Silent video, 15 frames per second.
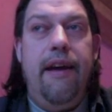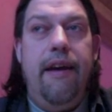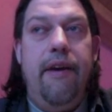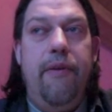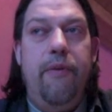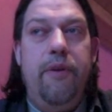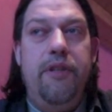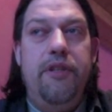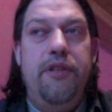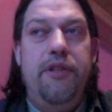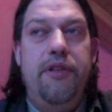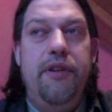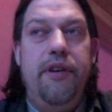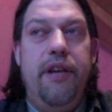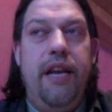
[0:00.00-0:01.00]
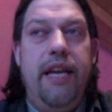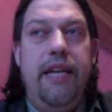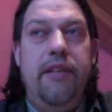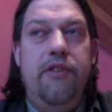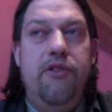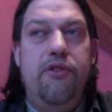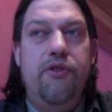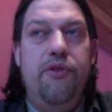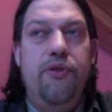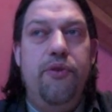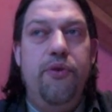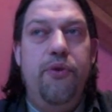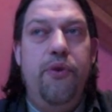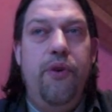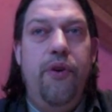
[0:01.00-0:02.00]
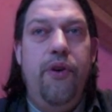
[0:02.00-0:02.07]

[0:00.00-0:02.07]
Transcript: which leads to